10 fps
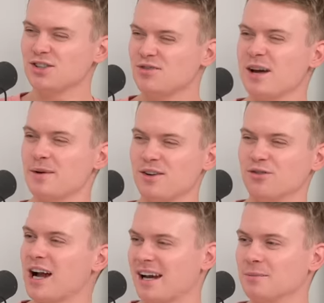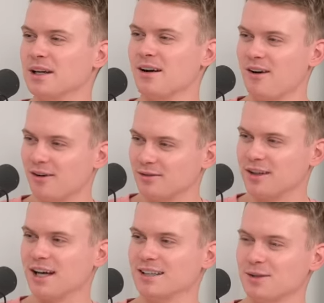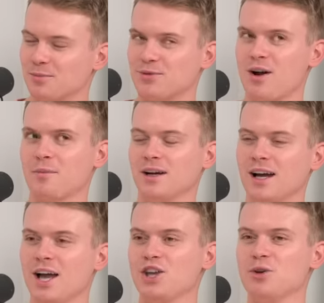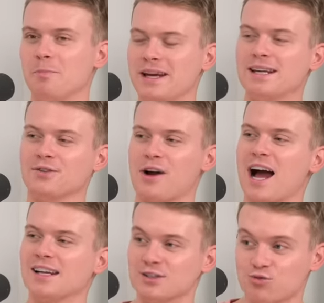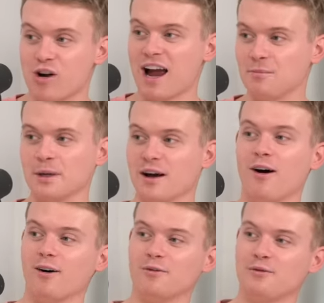just yeah, but you're being... ratting me off. Like you're proper. You're being a rat, and it's ratting me off.